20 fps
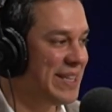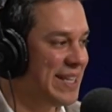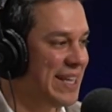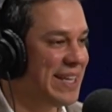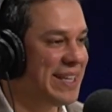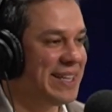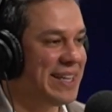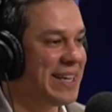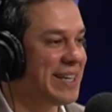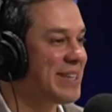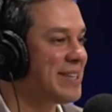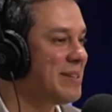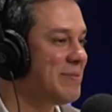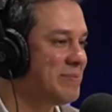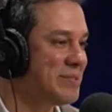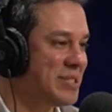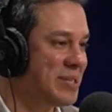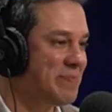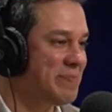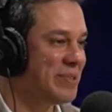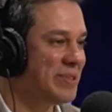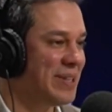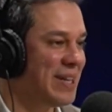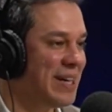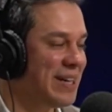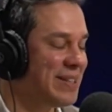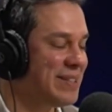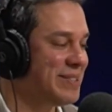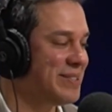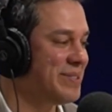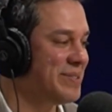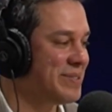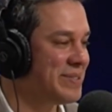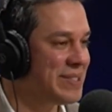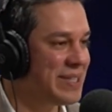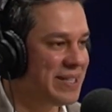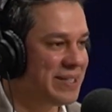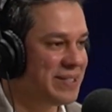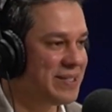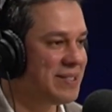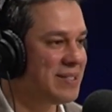And that comes up a lot. As you said,